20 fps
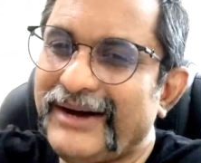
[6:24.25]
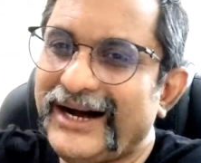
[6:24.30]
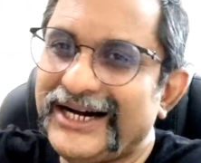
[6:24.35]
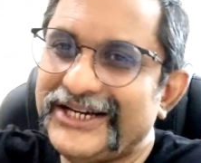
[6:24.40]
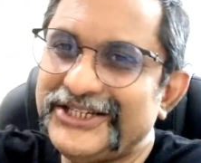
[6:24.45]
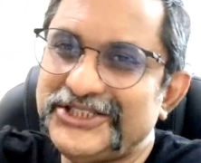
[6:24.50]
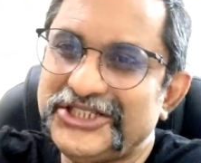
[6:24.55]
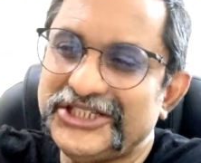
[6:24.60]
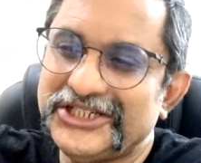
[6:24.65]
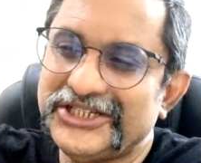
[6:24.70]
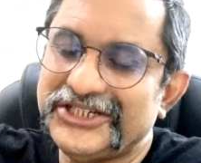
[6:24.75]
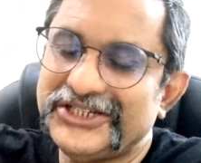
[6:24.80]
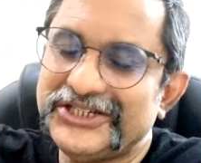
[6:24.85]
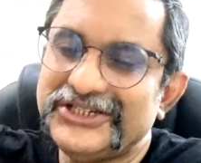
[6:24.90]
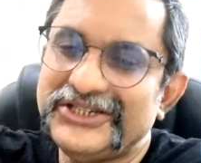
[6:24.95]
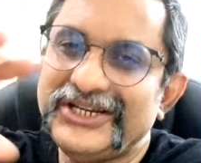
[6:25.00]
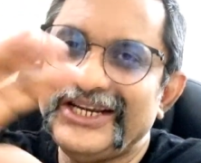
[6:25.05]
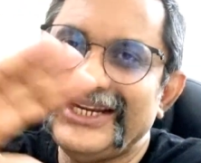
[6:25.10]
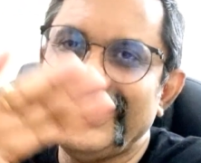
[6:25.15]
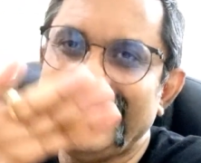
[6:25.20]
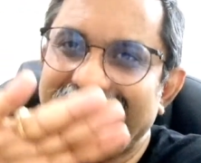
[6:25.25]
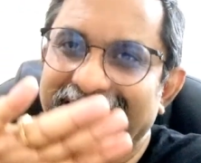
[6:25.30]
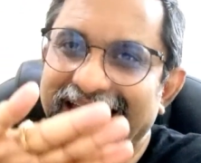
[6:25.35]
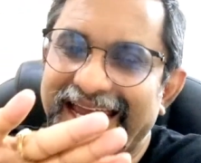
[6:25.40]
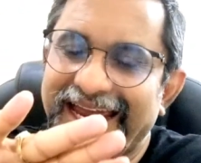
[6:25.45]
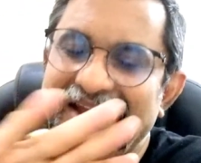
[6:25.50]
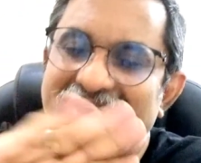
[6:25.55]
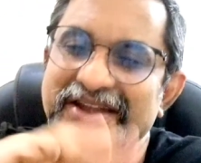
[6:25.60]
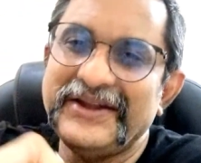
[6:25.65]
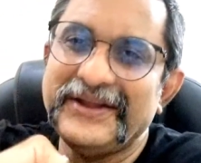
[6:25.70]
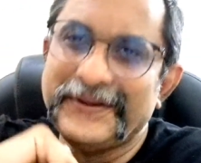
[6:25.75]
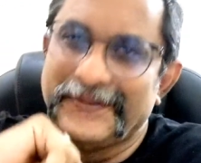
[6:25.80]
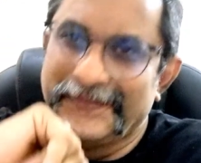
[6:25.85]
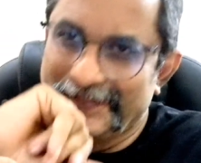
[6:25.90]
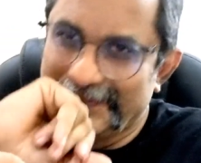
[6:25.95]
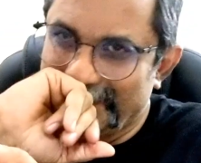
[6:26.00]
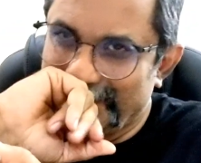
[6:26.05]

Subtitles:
margin, they end